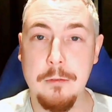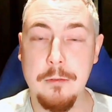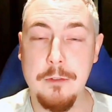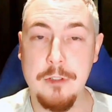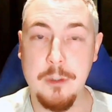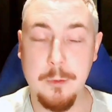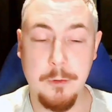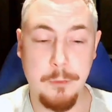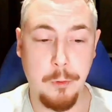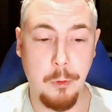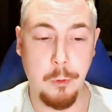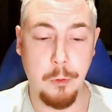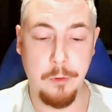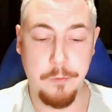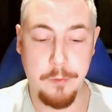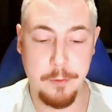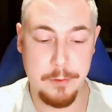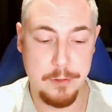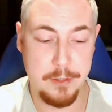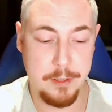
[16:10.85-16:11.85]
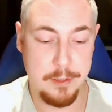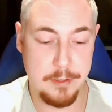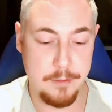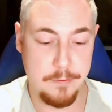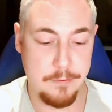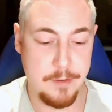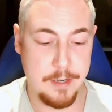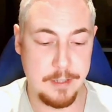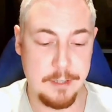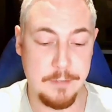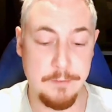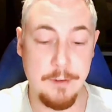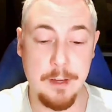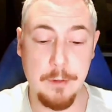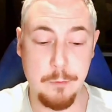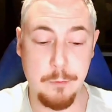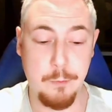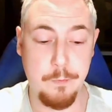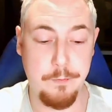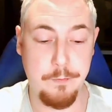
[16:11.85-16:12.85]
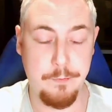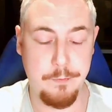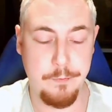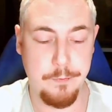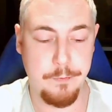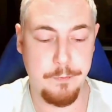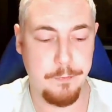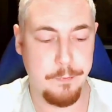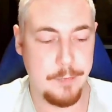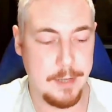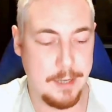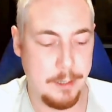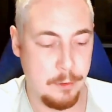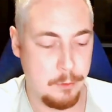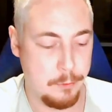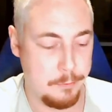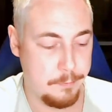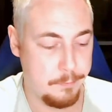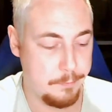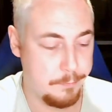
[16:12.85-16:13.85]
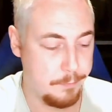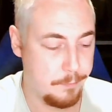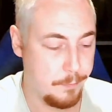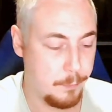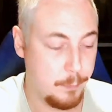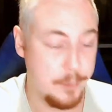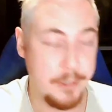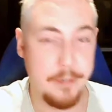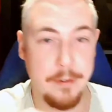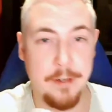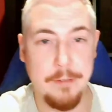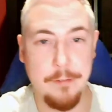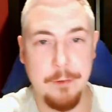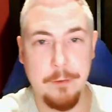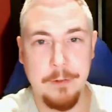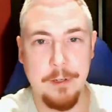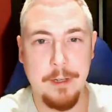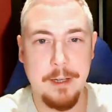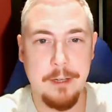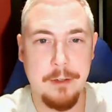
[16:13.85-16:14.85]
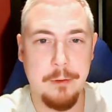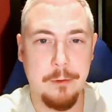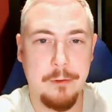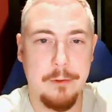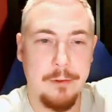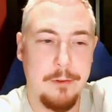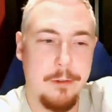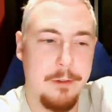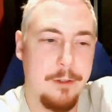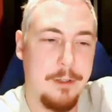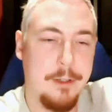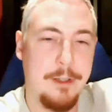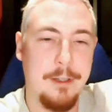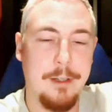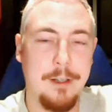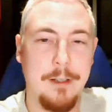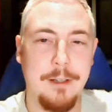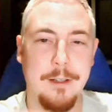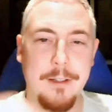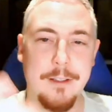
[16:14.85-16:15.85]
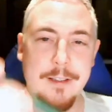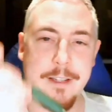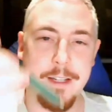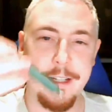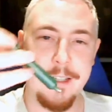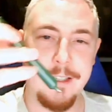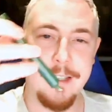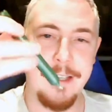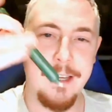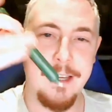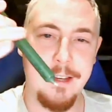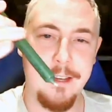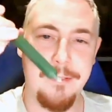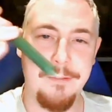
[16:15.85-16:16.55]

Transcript: So we've got all of those things, in fact. In fact, hang on, we don't have the green candle, because that is in here.